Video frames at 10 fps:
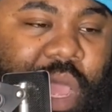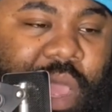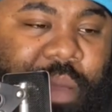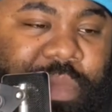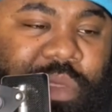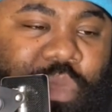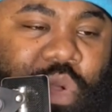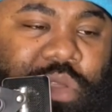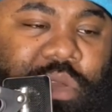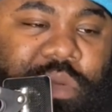It's
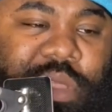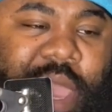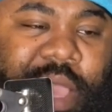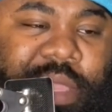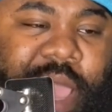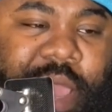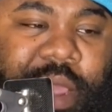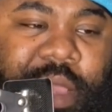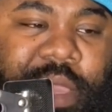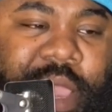more so sad that,
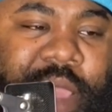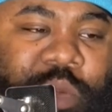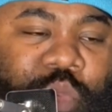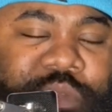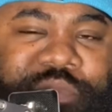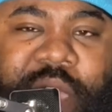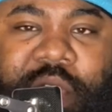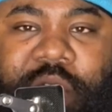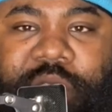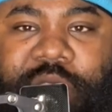again, we
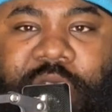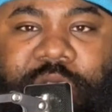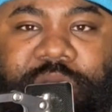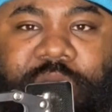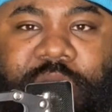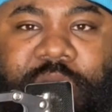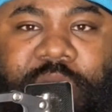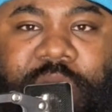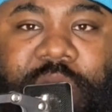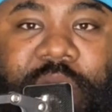find ourselves
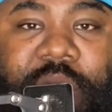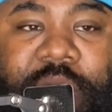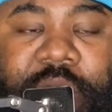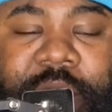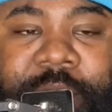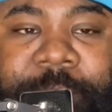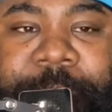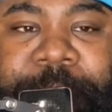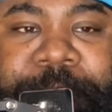in a